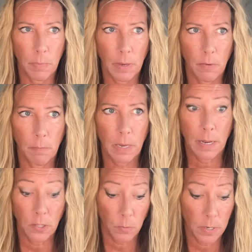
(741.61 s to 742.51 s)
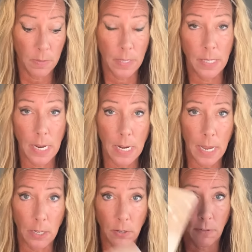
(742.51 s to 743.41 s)
But because we're in the
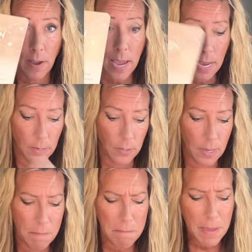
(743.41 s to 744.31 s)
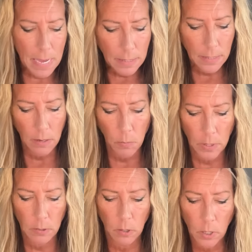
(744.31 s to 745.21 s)
teenage phase, it means that
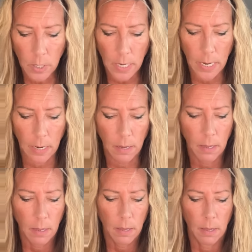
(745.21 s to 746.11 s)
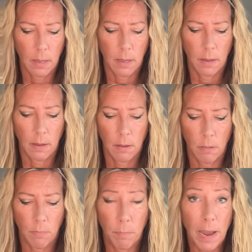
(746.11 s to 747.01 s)
we're learning
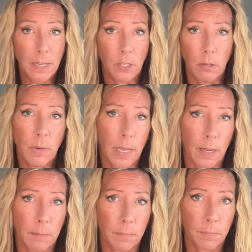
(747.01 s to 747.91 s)
by doing.